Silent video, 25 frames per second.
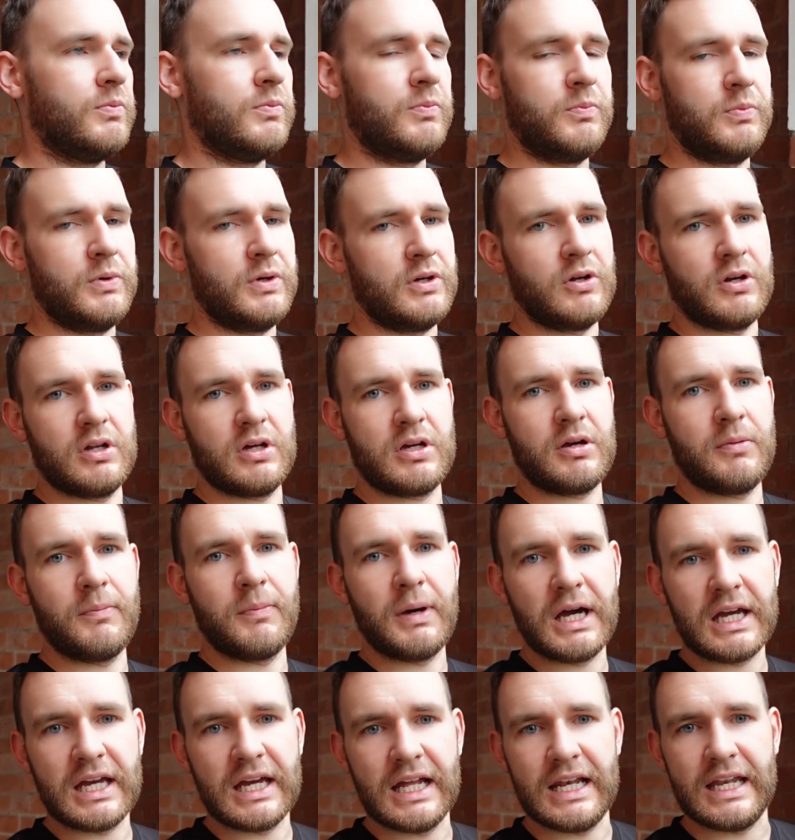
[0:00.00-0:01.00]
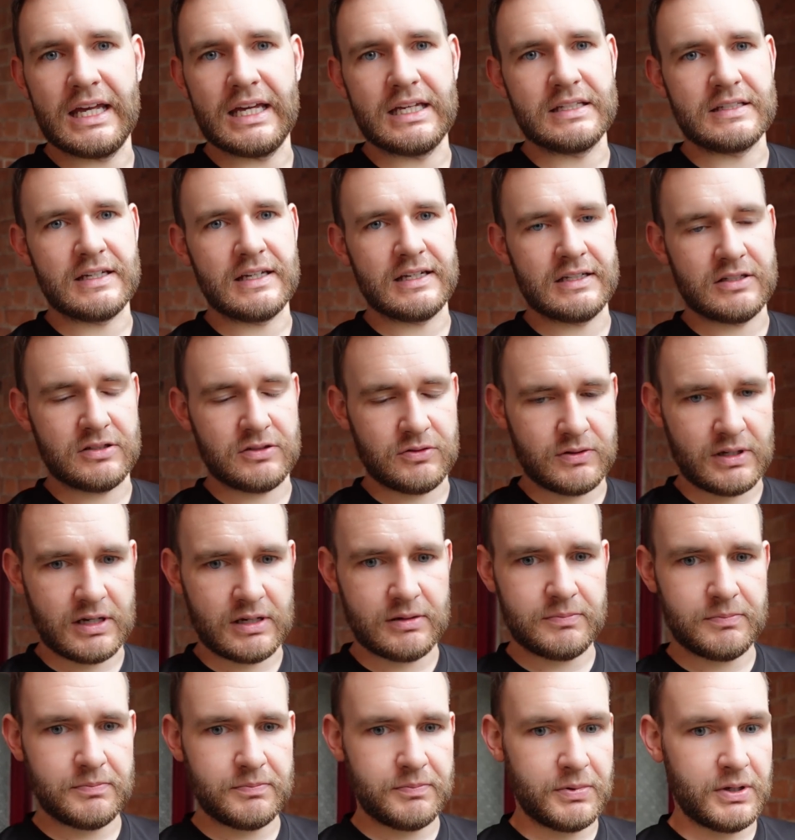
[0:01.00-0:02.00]
we've got to come back at a later date and do
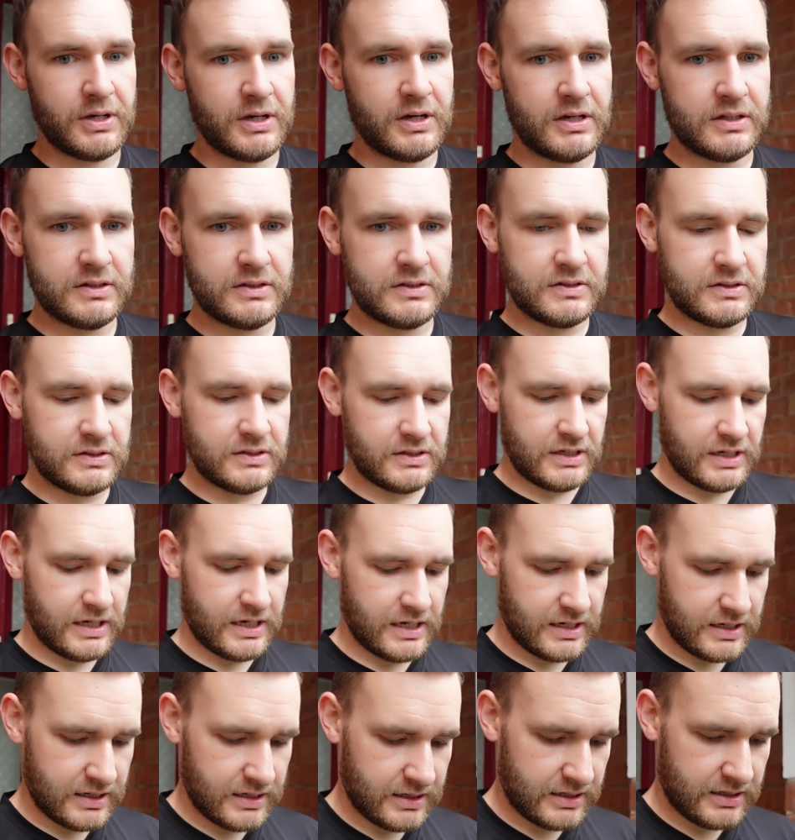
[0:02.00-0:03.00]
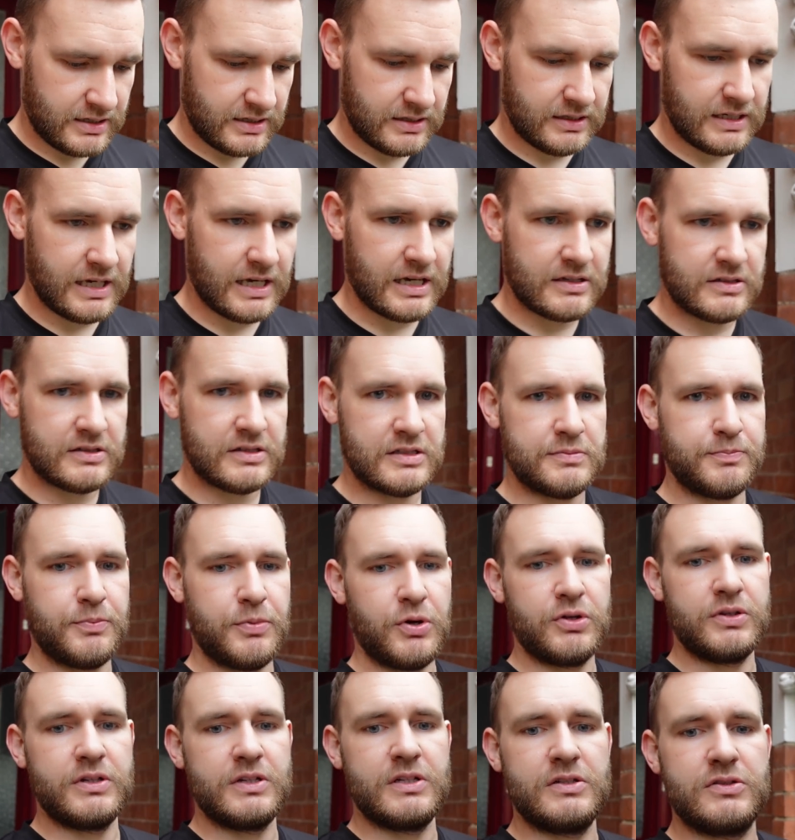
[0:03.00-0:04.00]
that. But yes, this
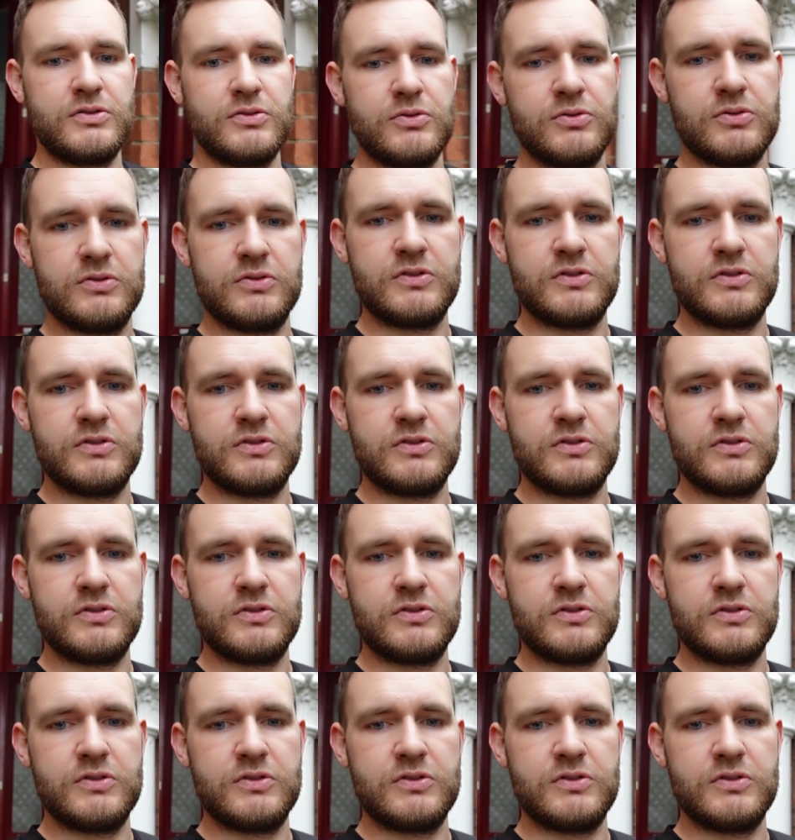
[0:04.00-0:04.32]
bonding's all